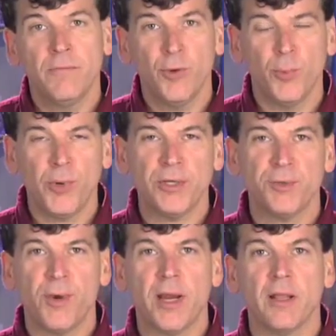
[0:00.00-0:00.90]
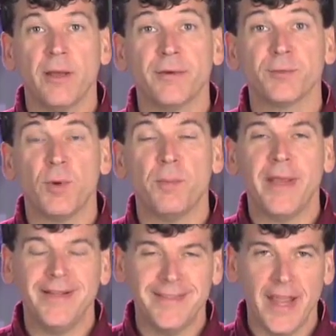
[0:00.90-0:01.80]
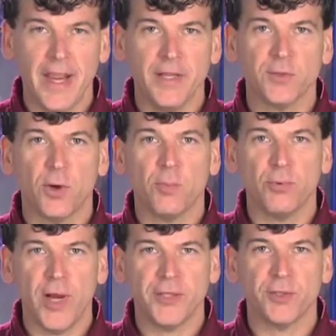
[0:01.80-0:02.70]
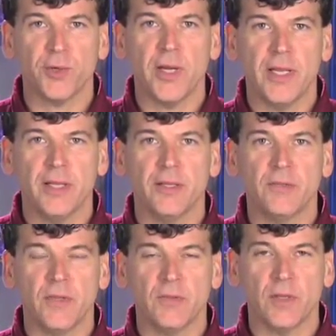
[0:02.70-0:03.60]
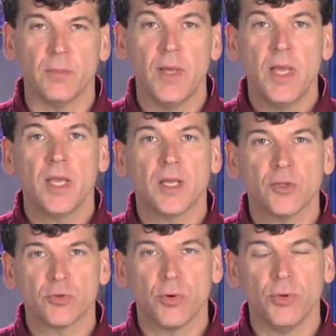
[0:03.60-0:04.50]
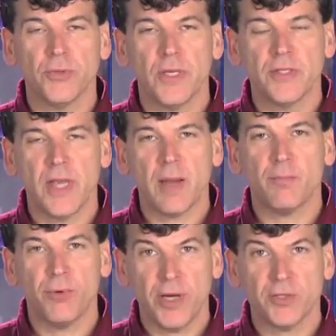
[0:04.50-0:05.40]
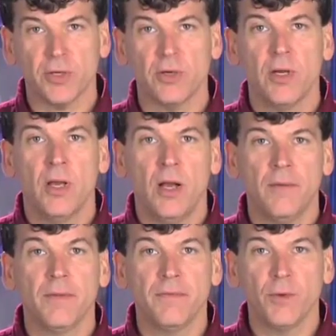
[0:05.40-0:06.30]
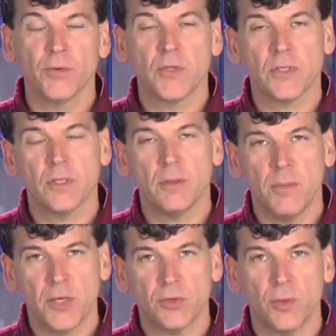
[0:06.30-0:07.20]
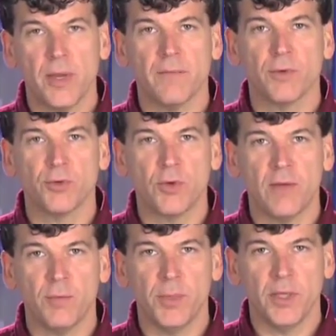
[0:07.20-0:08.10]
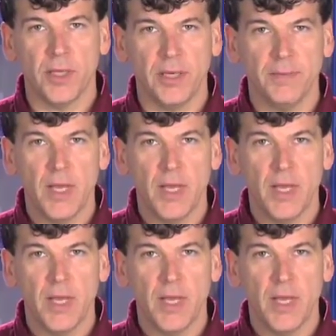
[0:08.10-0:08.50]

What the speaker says: fuel pressure regulator is what maintains our pressure in the system. It controls the exact pressure of the fuel system to make sure we have good drivability.